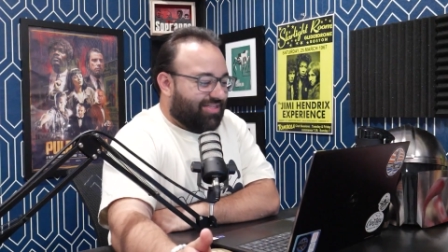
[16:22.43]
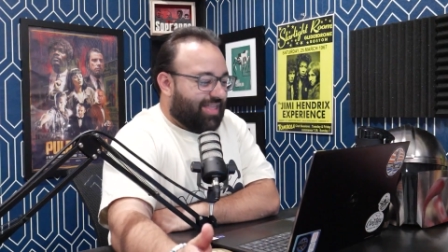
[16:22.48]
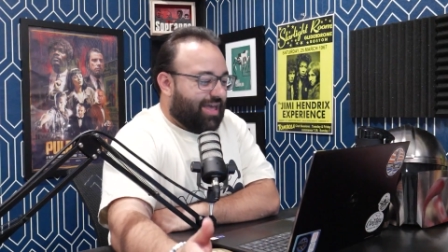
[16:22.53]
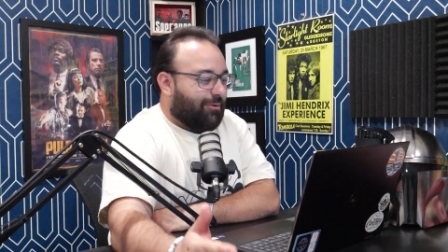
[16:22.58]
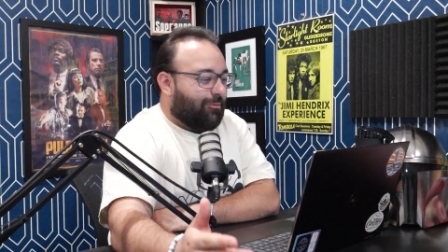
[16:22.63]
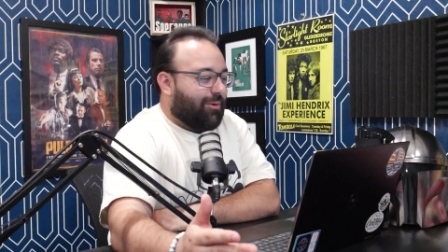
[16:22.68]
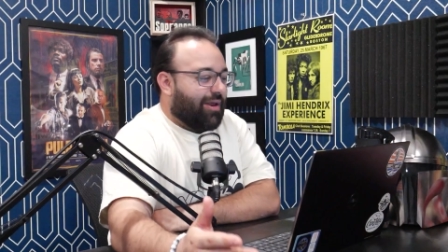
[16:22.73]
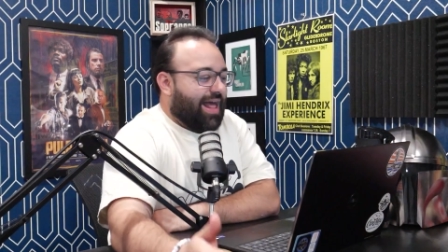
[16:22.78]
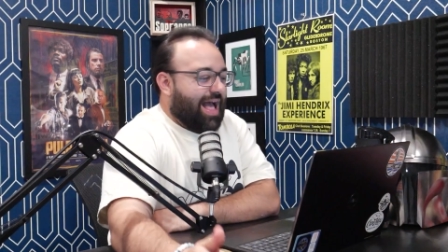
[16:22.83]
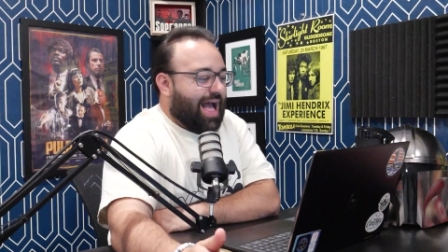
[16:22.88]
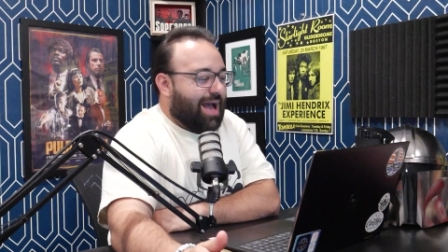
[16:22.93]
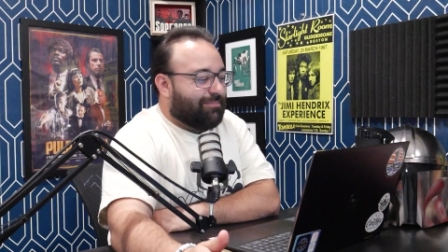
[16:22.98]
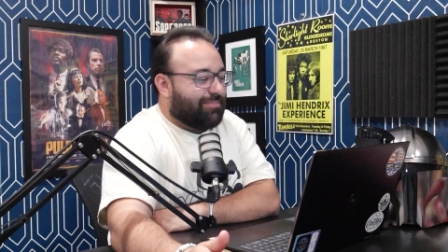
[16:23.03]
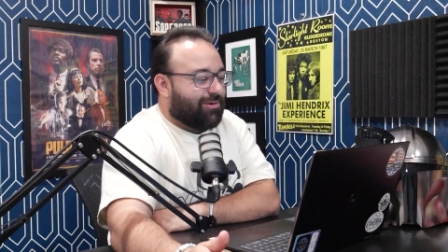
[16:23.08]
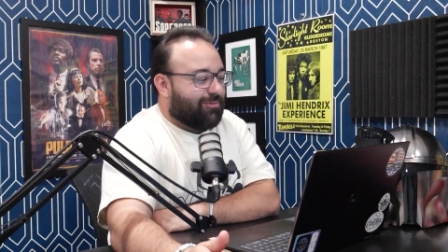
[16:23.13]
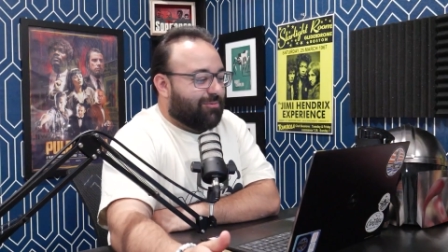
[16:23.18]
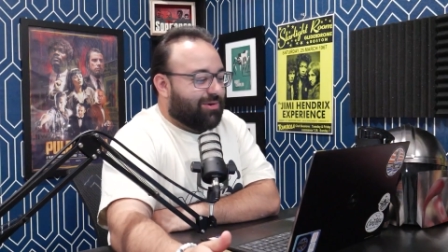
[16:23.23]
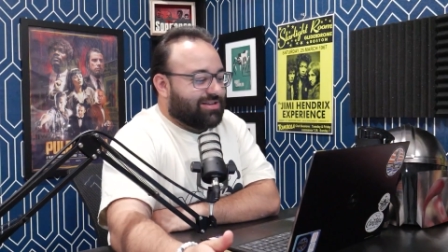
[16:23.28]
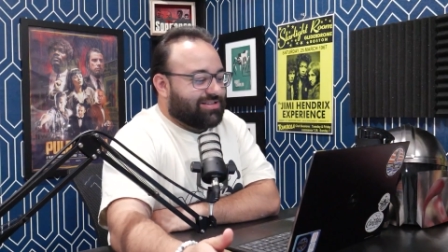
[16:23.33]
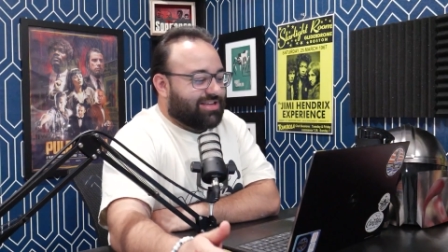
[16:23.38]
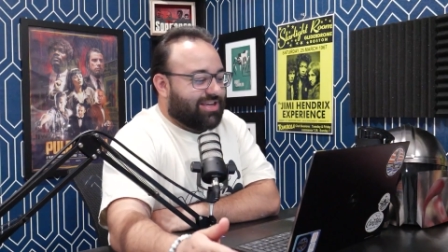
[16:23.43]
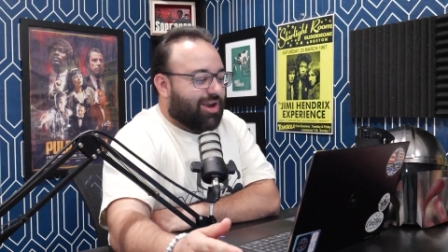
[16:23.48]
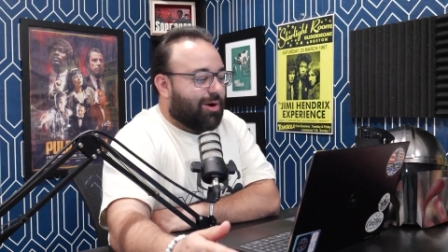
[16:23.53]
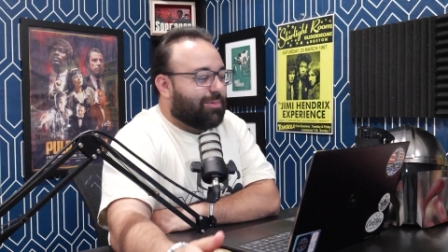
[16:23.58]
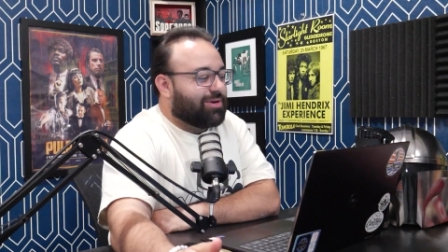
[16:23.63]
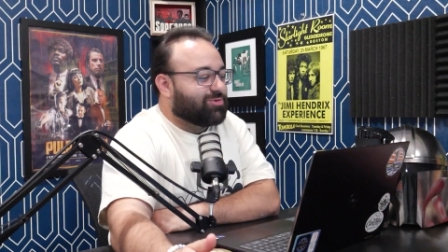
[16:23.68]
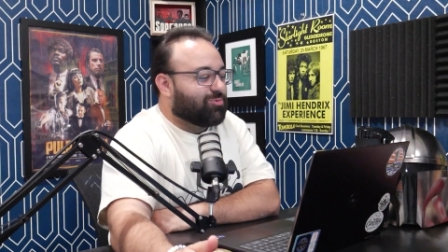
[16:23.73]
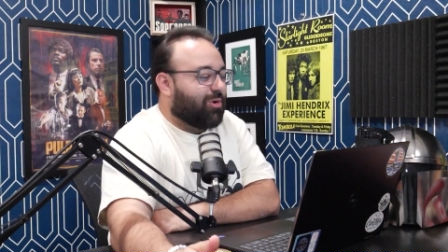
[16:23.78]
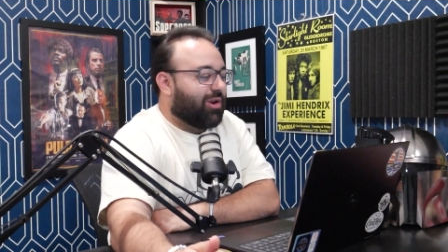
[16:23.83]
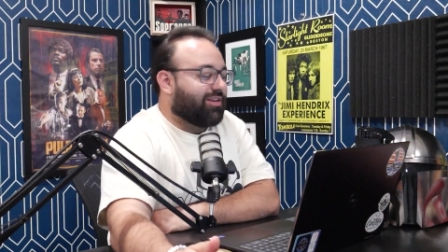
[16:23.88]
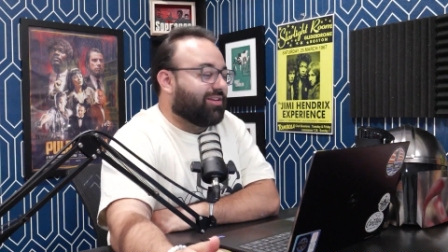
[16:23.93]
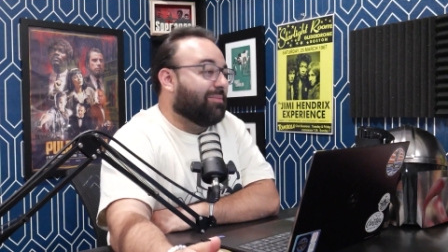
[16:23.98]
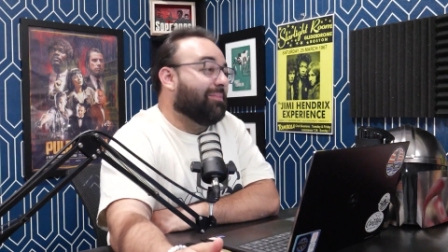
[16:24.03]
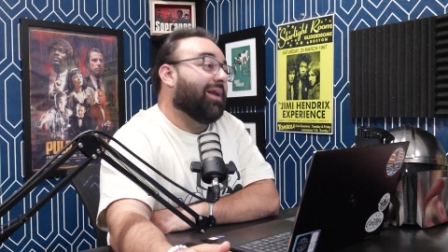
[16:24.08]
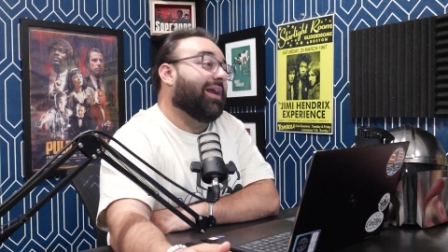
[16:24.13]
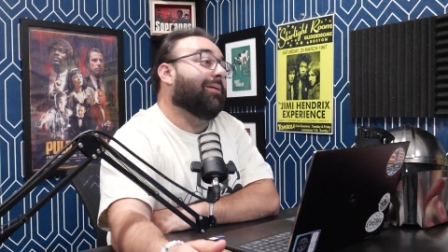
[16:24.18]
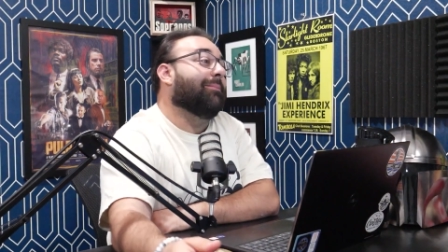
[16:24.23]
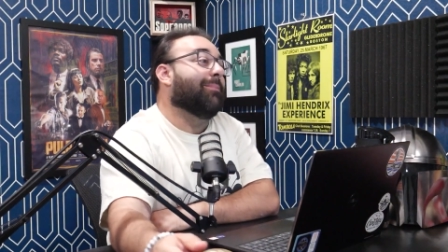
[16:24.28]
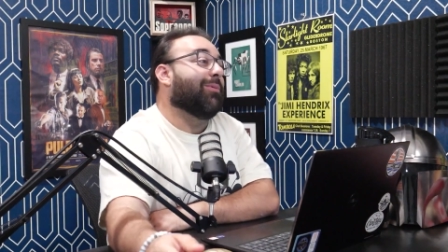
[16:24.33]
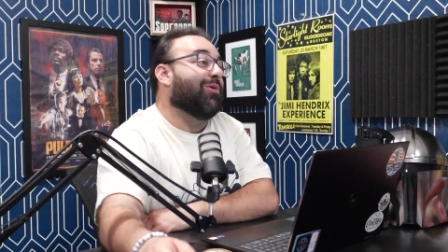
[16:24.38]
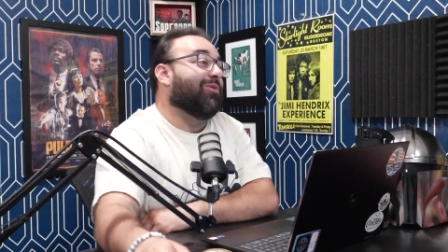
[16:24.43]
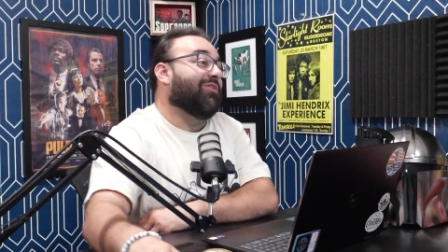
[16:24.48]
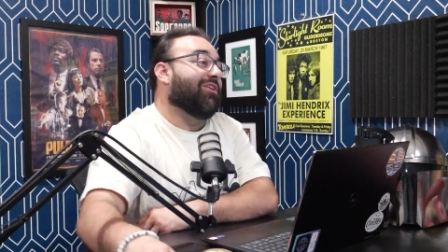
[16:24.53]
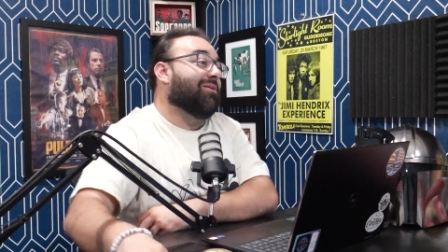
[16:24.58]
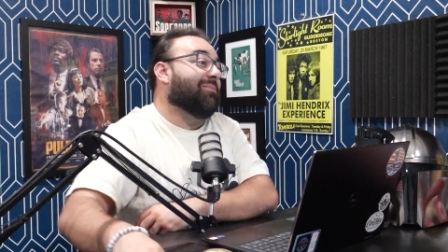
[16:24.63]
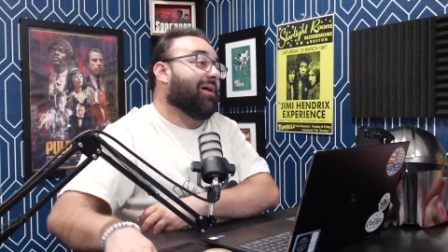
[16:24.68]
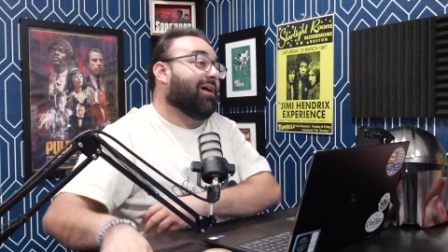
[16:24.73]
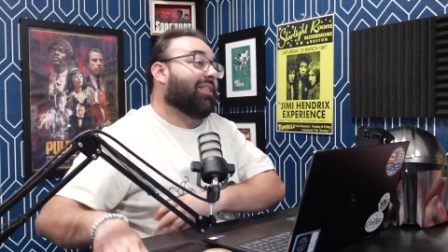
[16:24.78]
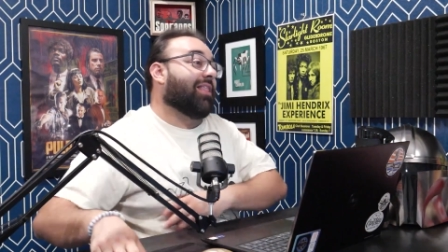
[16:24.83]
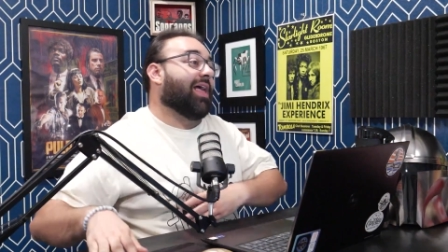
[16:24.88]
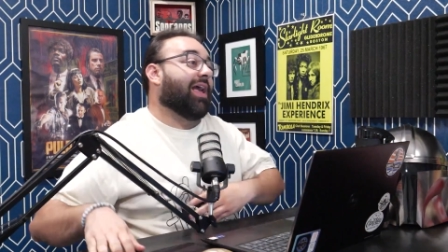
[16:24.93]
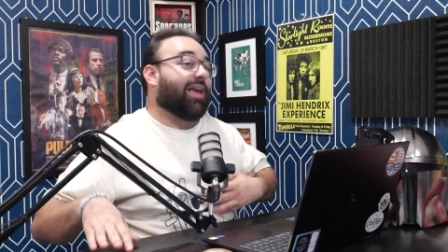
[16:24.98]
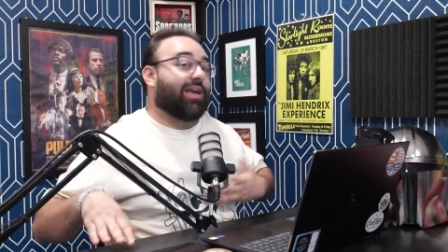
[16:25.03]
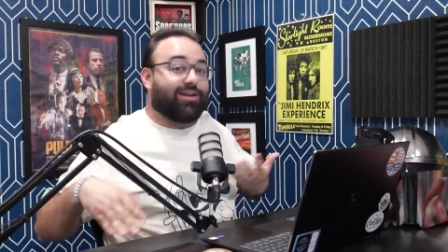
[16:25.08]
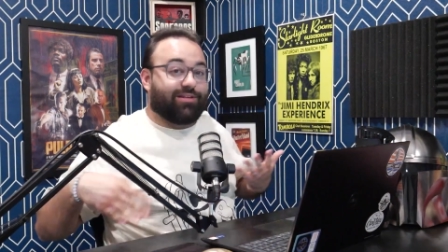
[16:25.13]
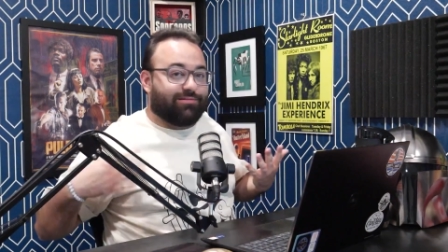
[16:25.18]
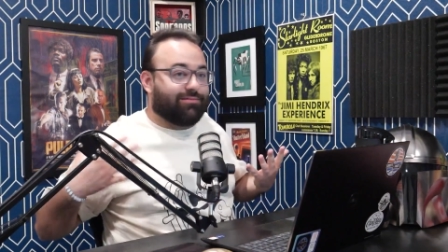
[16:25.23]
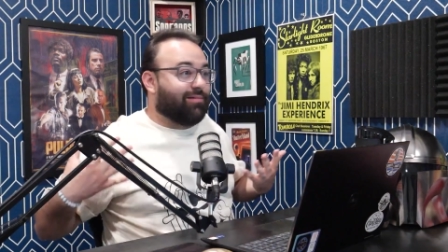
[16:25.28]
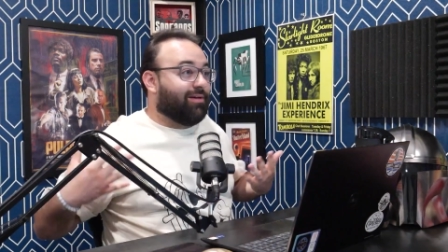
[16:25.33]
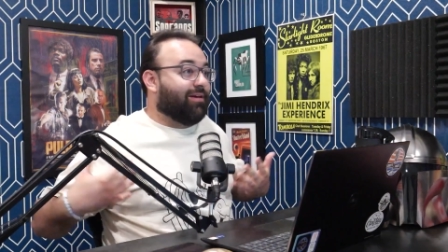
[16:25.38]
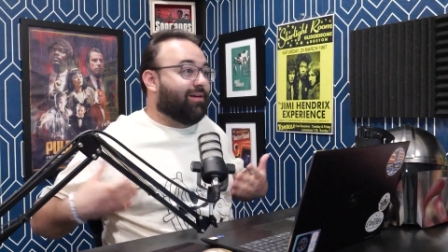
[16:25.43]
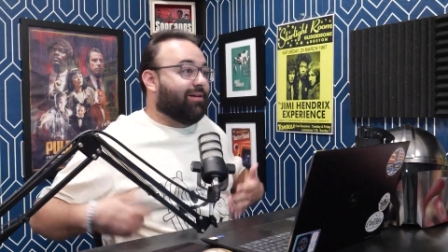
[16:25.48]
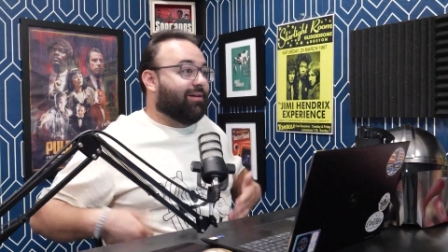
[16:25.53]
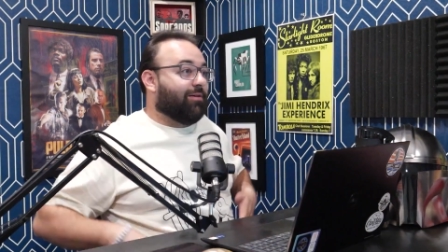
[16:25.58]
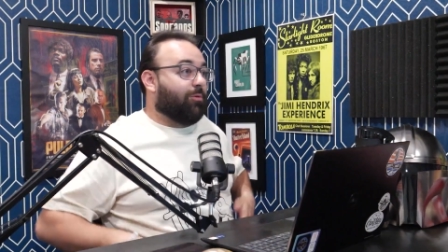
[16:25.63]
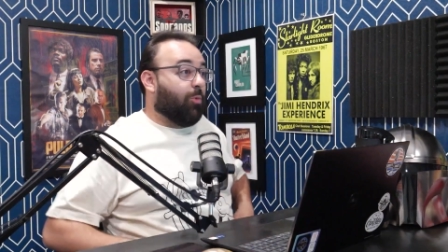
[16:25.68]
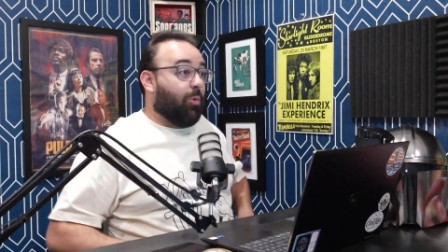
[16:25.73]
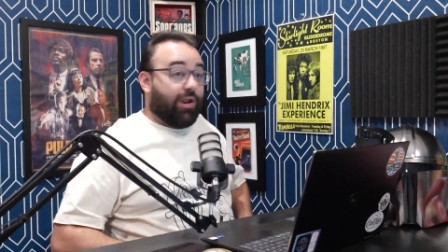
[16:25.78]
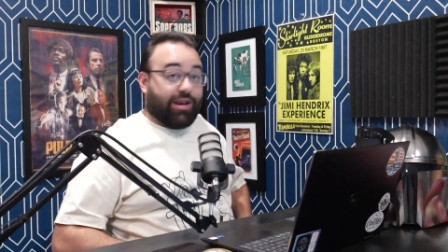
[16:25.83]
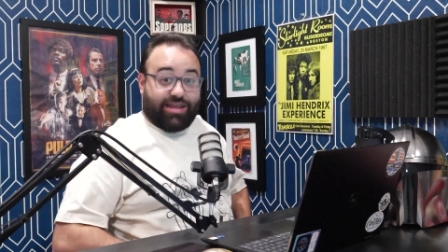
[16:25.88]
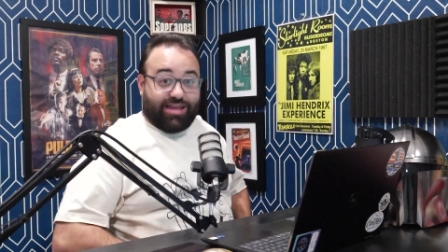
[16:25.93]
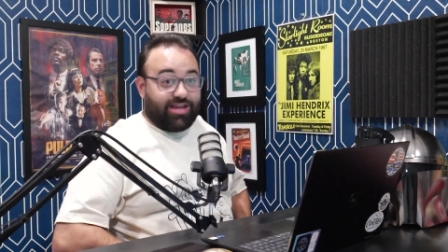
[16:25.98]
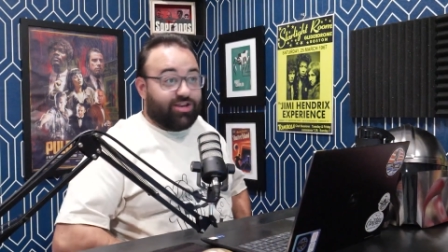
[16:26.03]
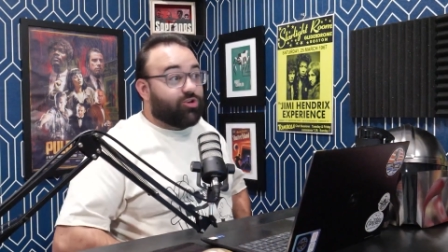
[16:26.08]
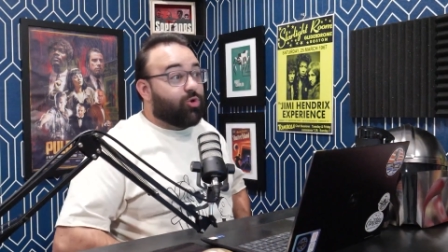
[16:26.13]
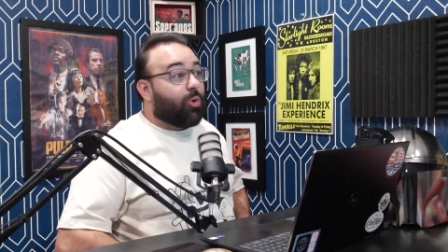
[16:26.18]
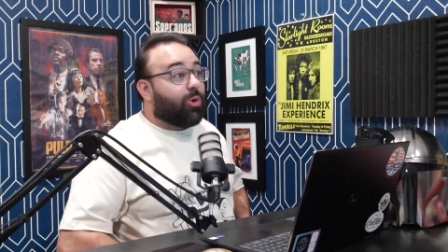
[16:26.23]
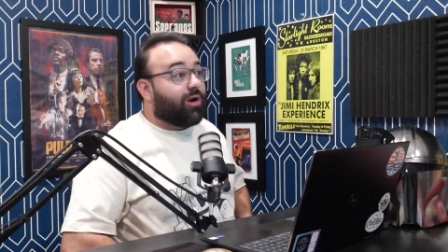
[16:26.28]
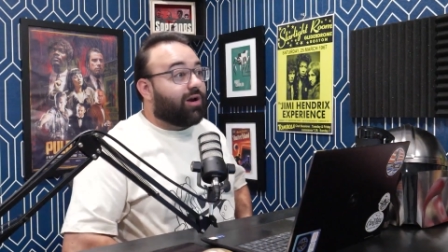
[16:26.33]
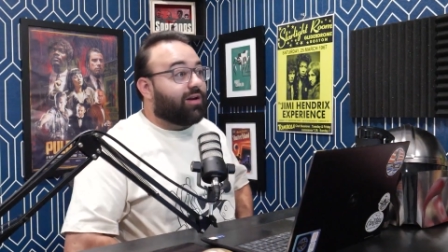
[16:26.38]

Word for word: that what happened was he always wanted to make a movie about like what he endured